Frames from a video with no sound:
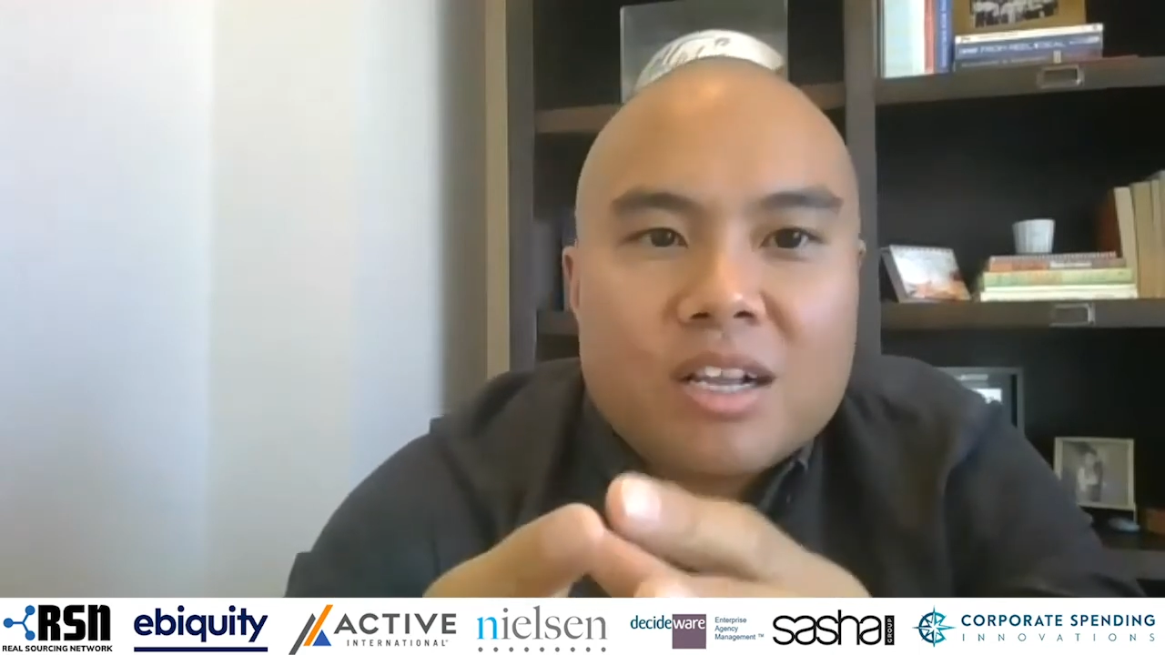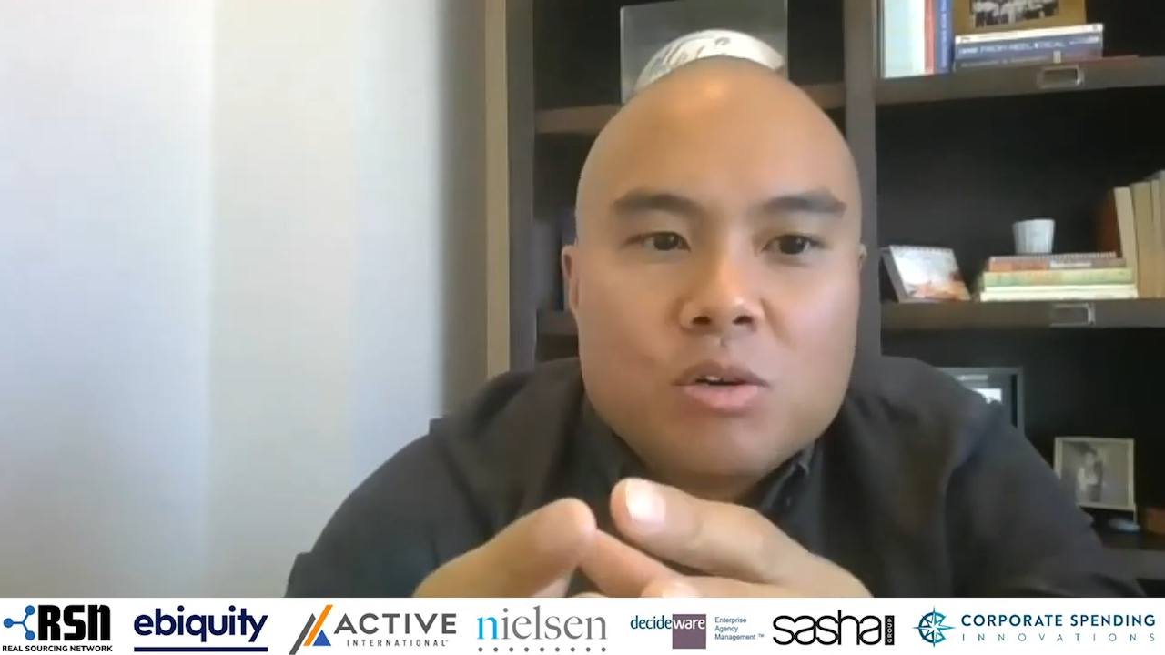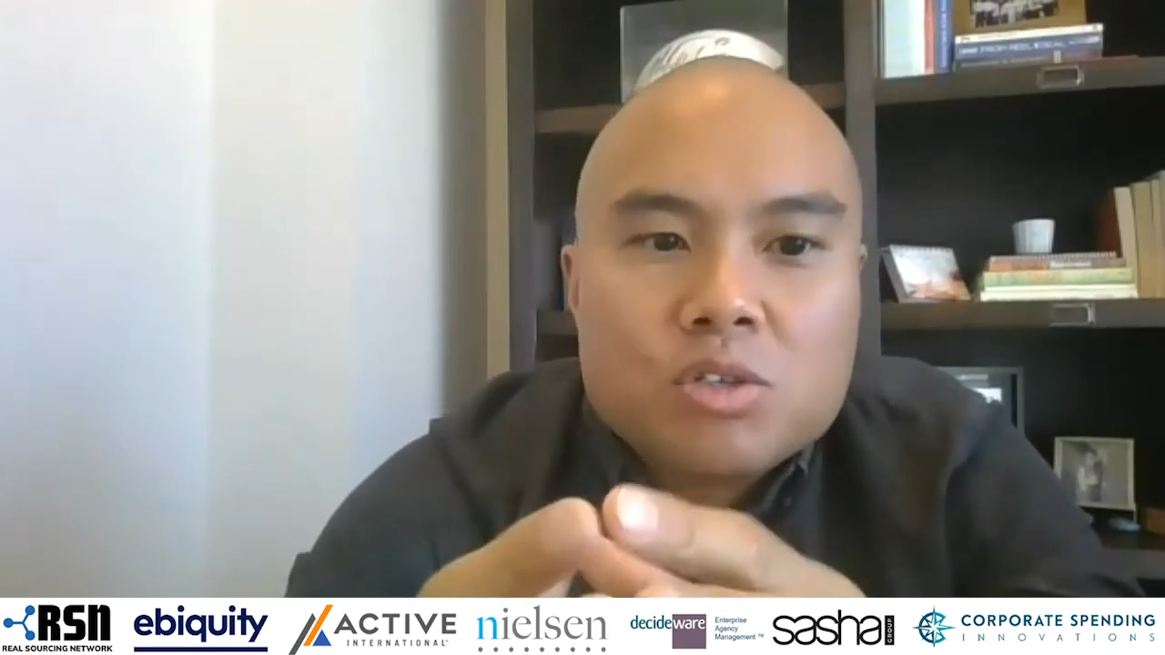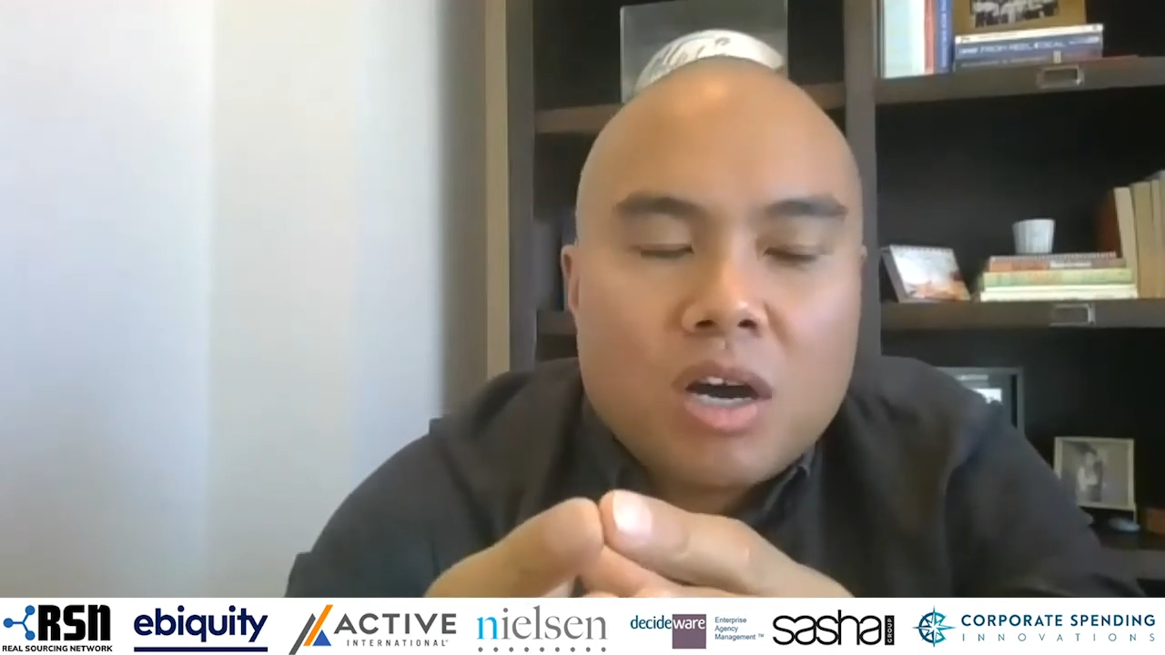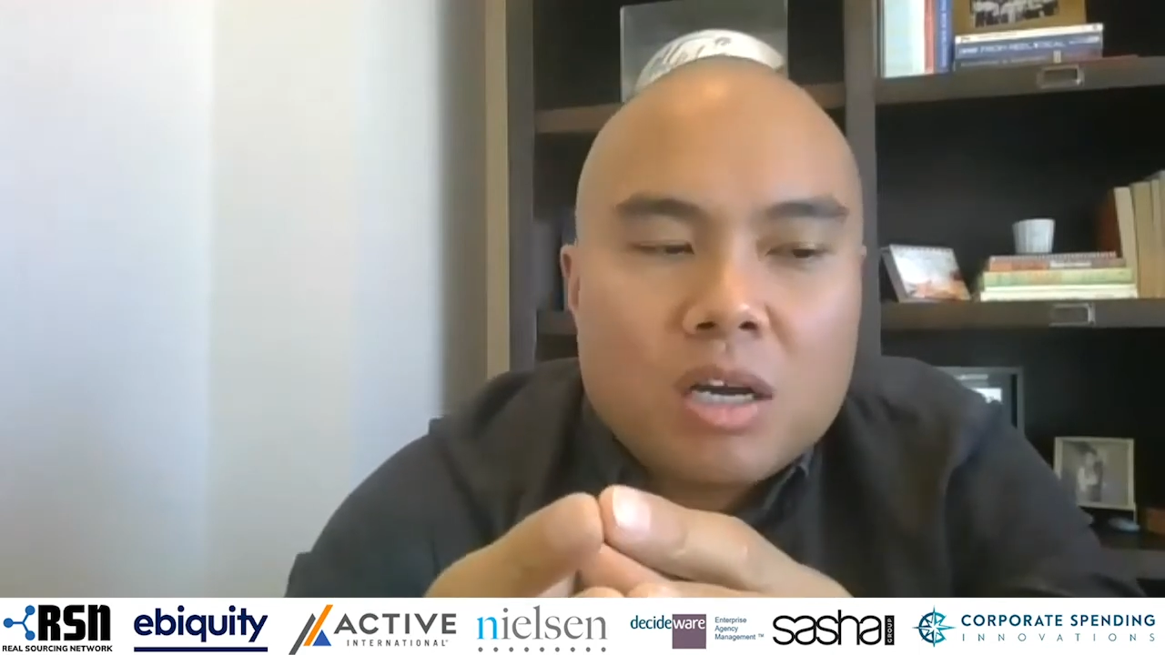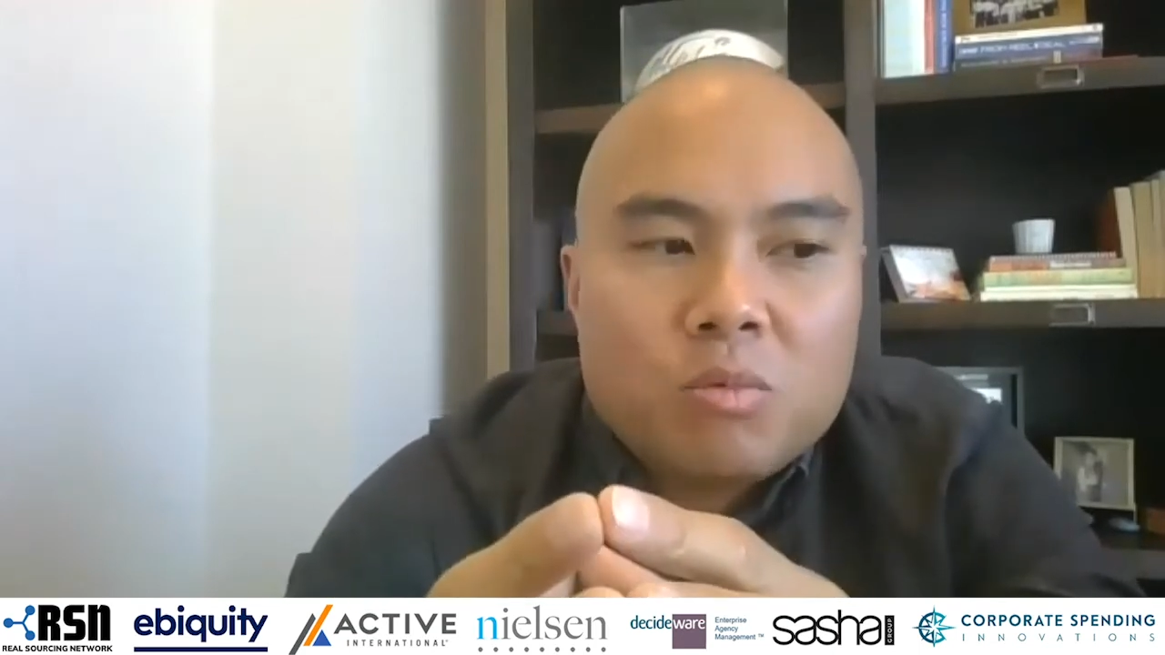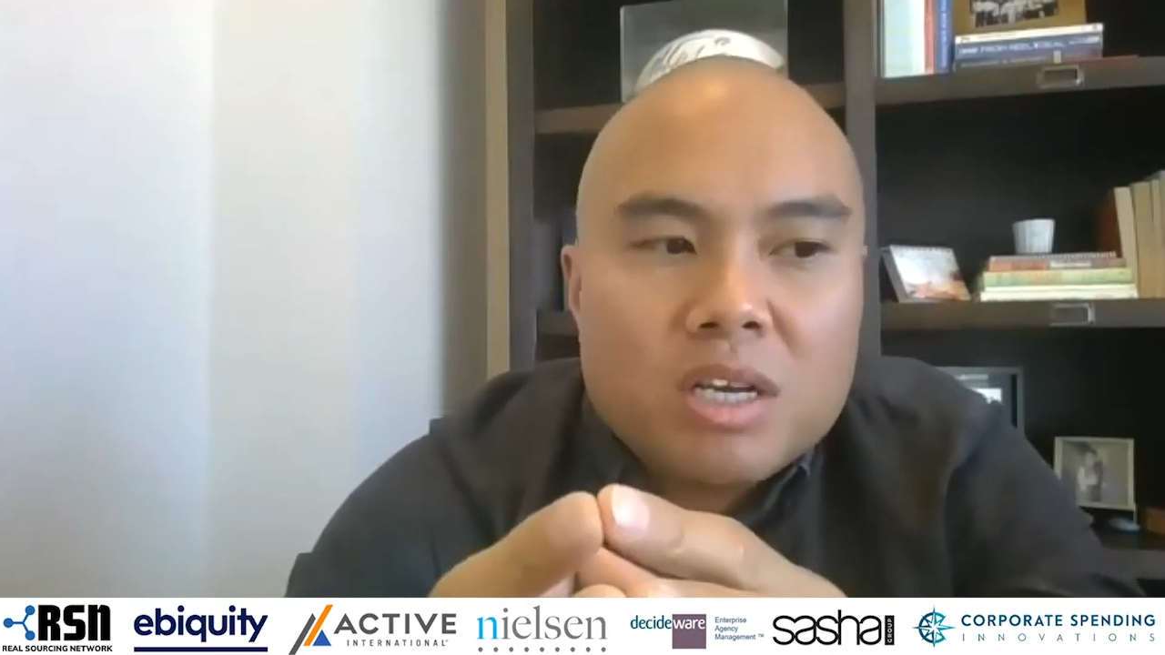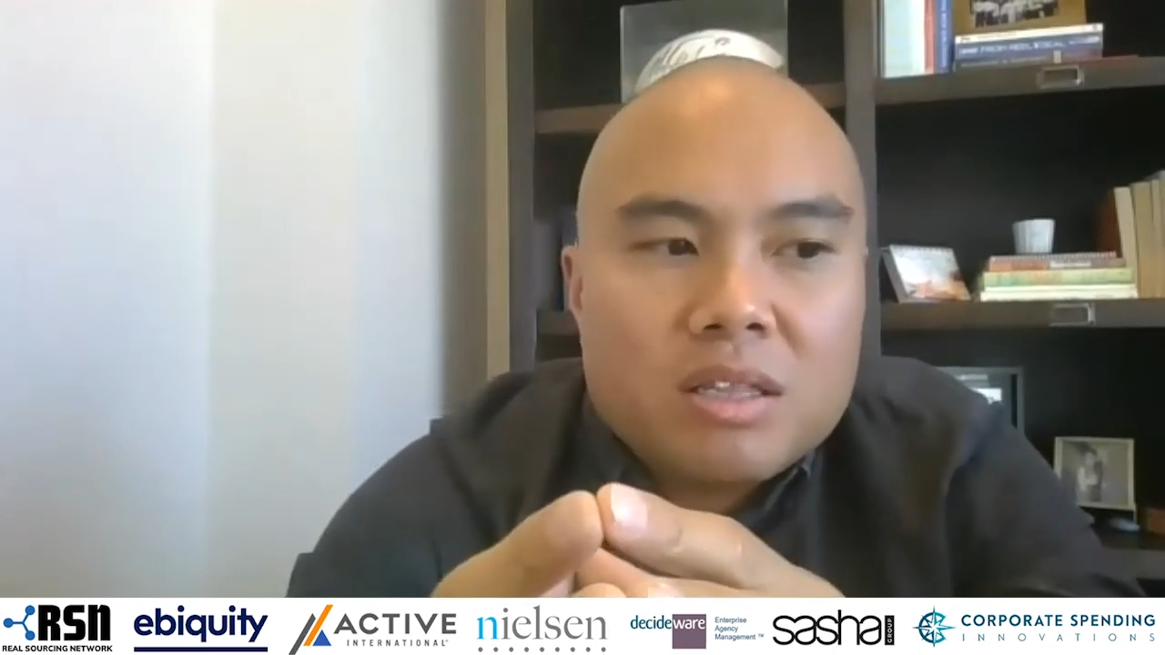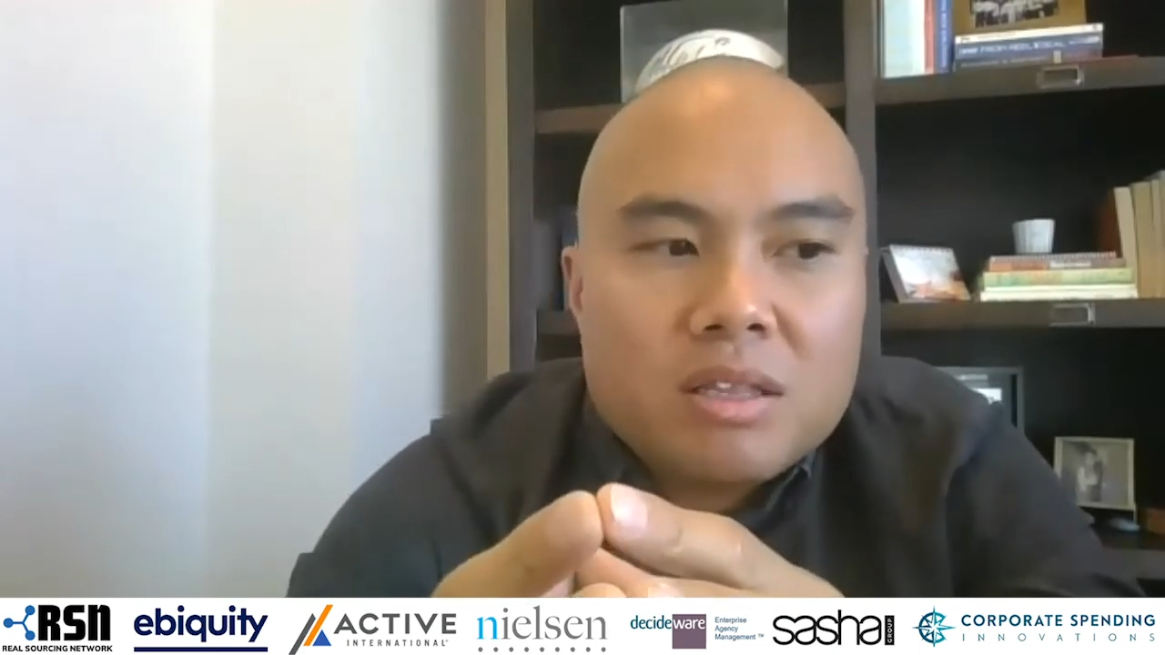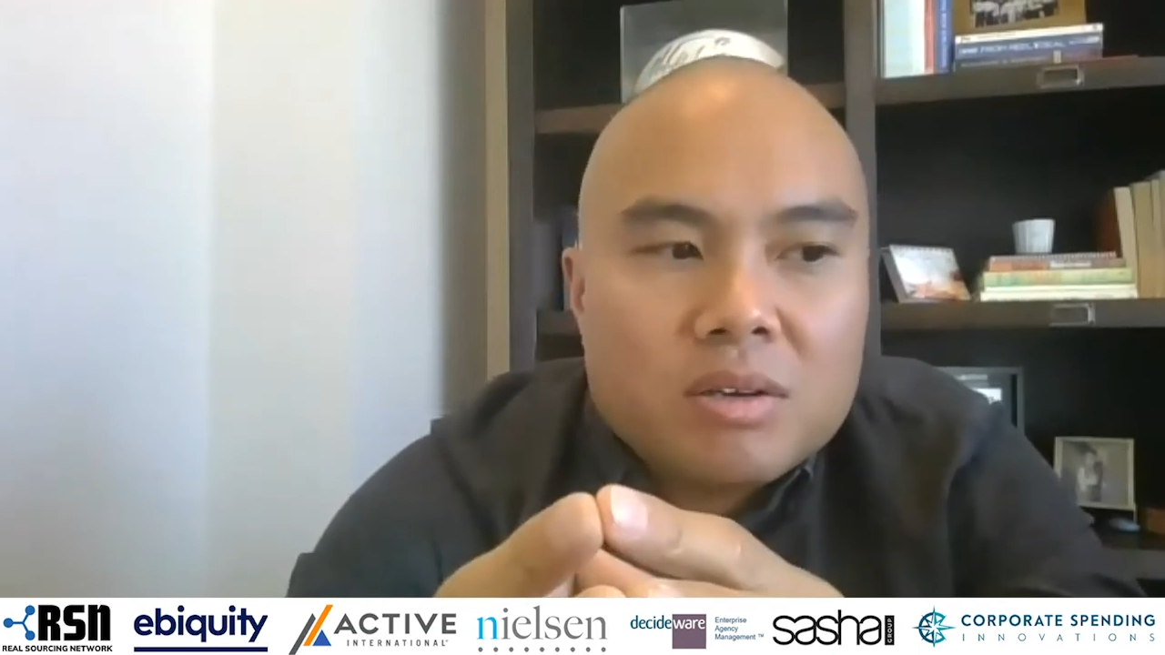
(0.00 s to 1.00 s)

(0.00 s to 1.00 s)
goes on with